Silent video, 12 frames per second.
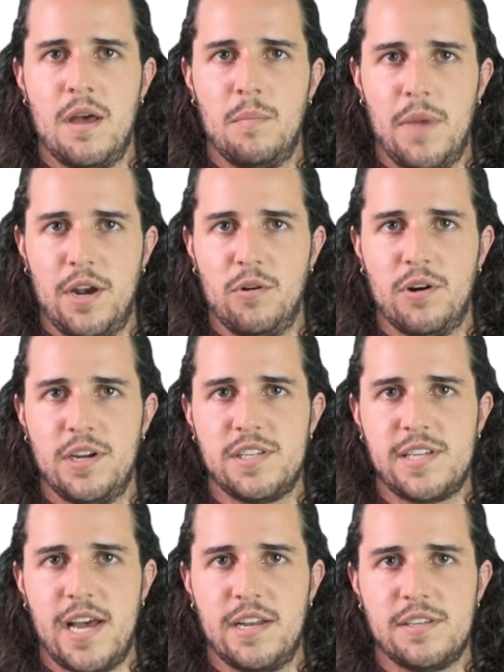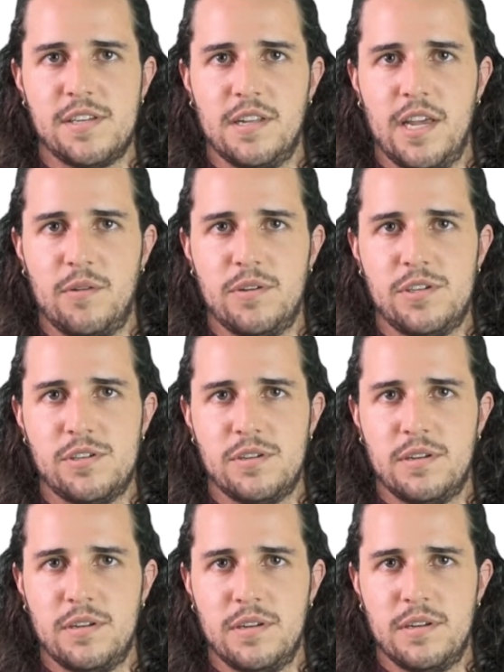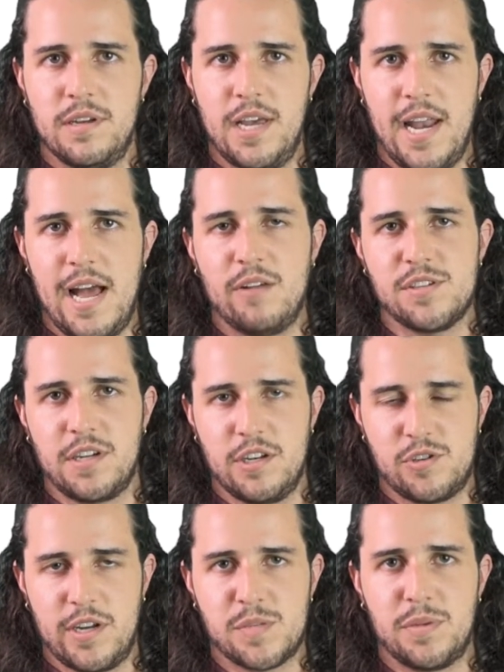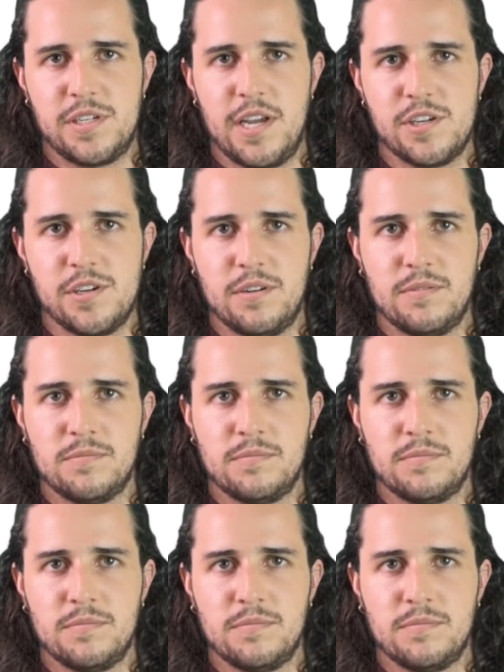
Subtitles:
minority status and language, and housing and transportation.